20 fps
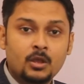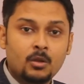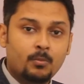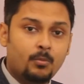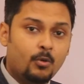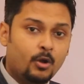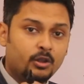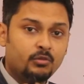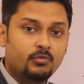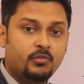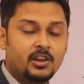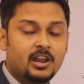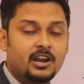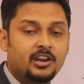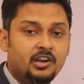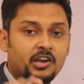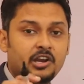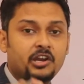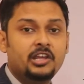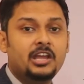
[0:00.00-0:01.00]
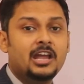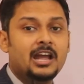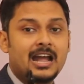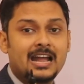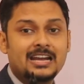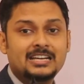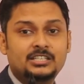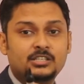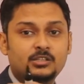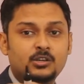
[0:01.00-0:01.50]
Porifera, Nidaria
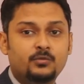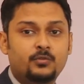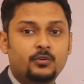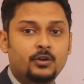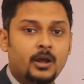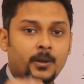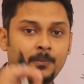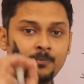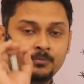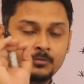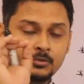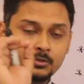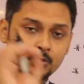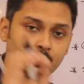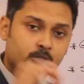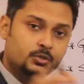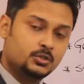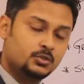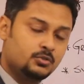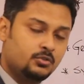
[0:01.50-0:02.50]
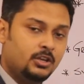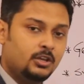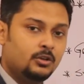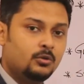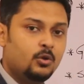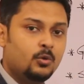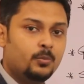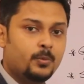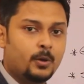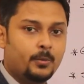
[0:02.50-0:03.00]
and Ctenophora, those three
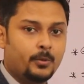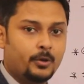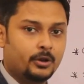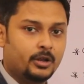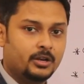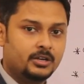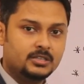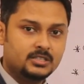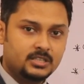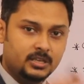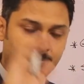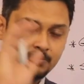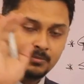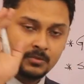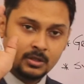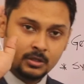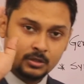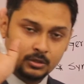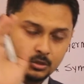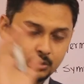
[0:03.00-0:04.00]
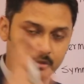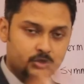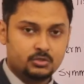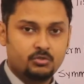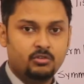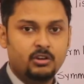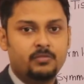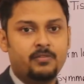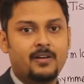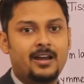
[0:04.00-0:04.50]
group of organism, those
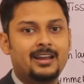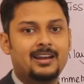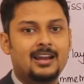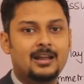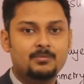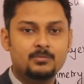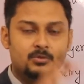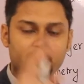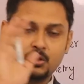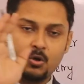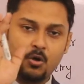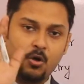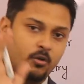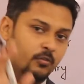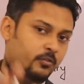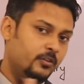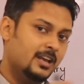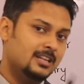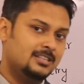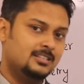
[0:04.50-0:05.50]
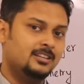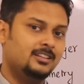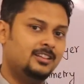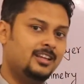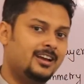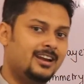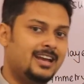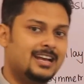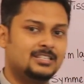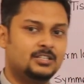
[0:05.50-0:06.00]
three phylums, obviously
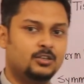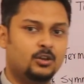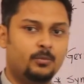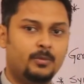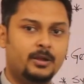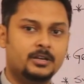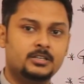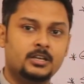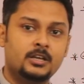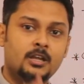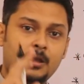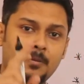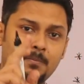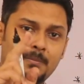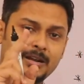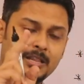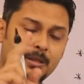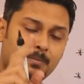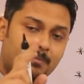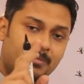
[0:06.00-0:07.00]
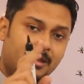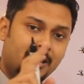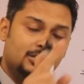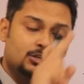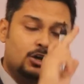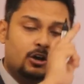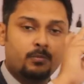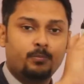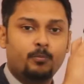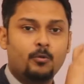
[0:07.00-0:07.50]
they are acoelomate. But the
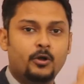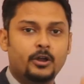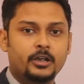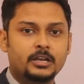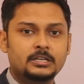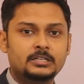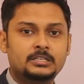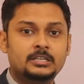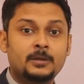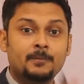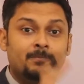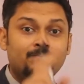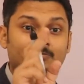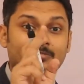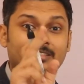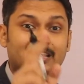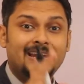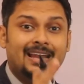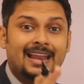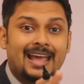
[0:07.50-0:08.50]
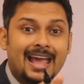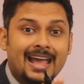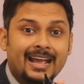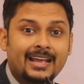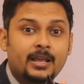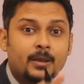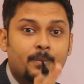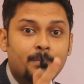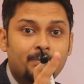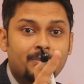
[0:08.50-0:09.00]
major points, they
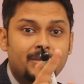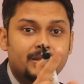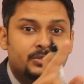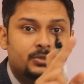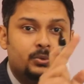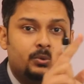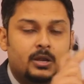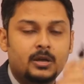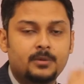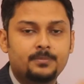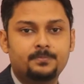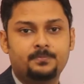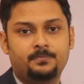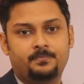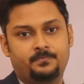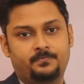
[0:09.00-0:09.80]
lack mesoderm.